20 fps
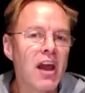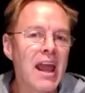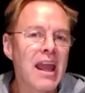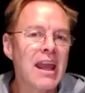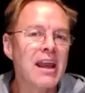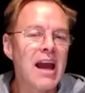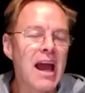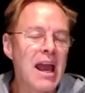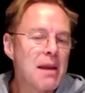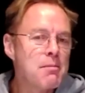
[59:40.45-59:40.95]
a
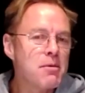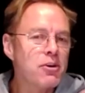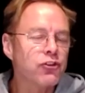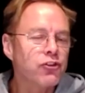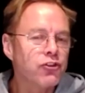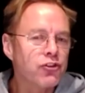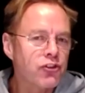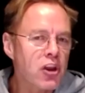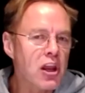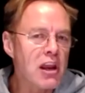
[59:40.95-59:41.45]

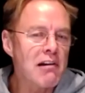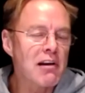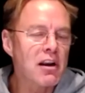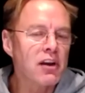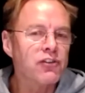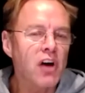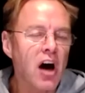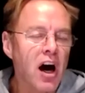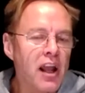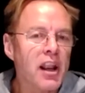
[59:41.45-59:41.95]
mysterious,
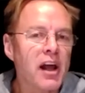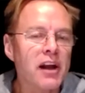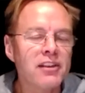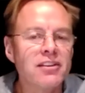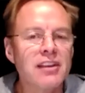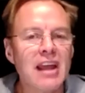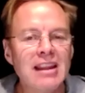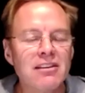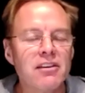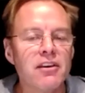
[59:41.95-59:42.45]

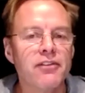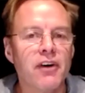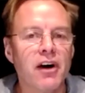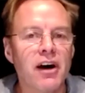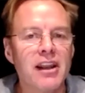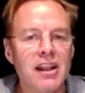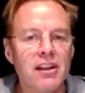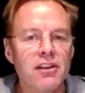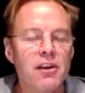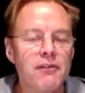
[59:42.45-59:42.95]
unidentified
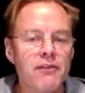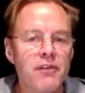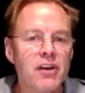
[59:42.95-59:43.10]
individual.